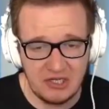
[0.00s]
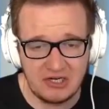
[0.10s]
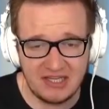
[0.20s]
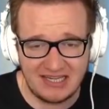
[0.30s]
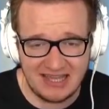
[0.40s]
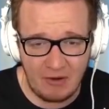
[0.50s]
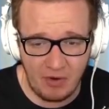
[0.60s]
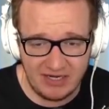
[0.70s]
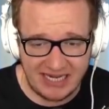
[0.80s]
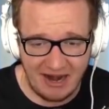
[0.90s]
You look like that
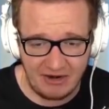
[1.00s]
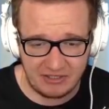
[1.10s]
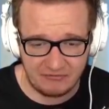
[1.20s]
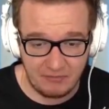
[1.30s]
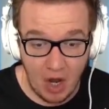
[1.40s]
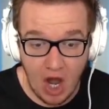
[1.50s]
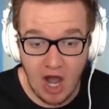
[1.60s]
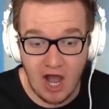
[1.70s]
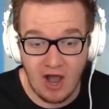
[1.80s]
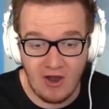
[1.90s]
one character from
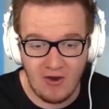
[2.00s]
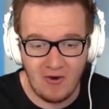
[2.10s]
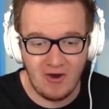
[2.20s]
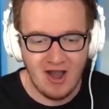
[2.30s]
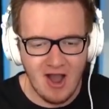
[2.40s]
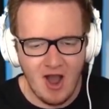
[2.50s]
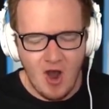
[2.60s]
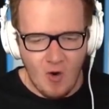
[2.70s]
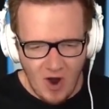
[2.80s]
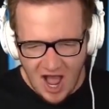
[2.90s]
Oh!
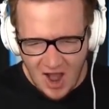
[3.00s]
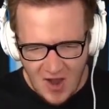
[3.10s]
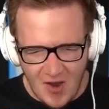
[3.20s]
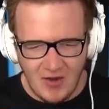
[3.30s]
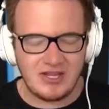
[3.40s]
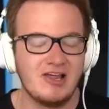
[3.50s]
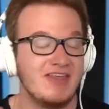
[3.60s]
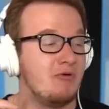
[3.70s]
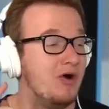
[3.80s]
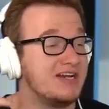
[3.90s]
Woo! You
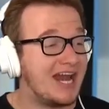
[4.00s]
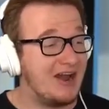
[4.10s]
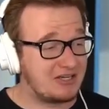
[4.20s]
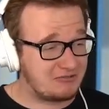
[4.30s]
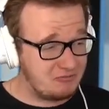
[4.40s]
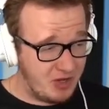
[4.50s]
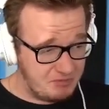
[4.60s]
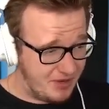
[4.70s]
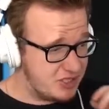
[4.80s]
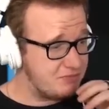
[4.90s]
know that one character from
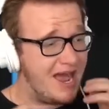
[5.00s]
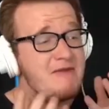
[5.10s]
One Punch